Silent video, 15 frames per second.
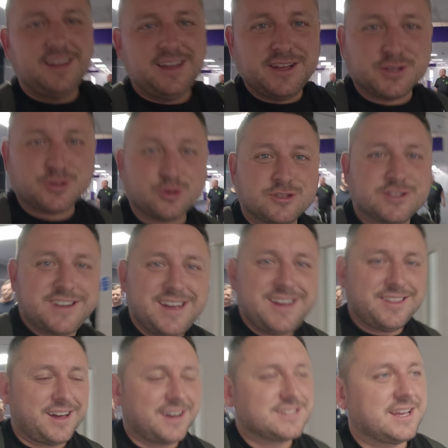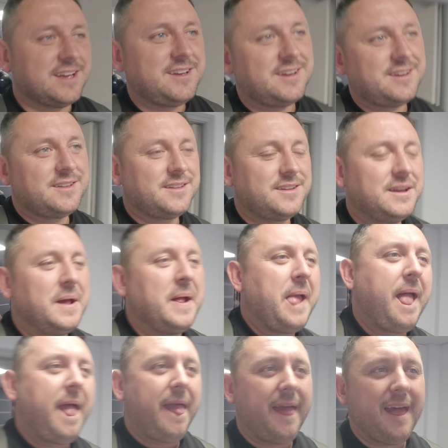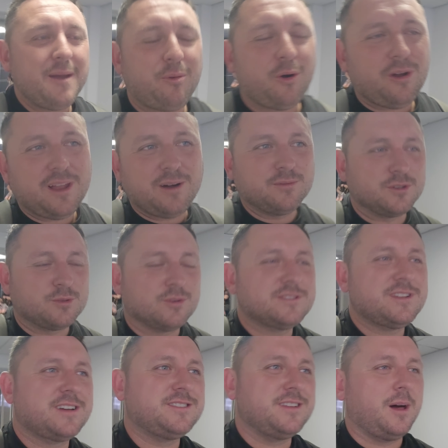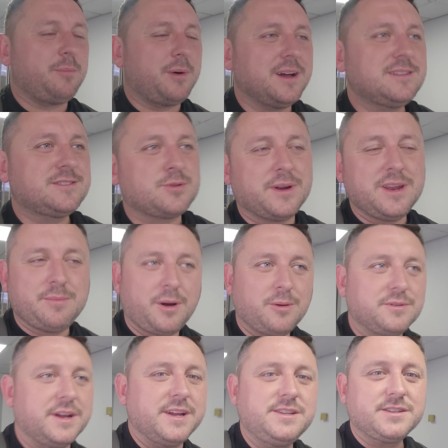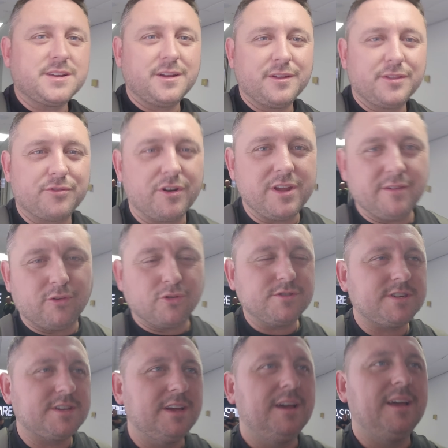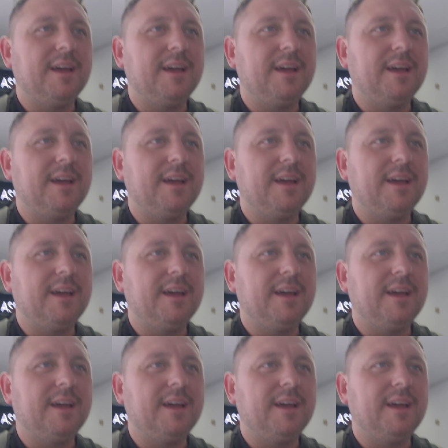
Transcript: Hey, so today that Airport Lounge wasn't actually that bad. twenty pounds each, three of us.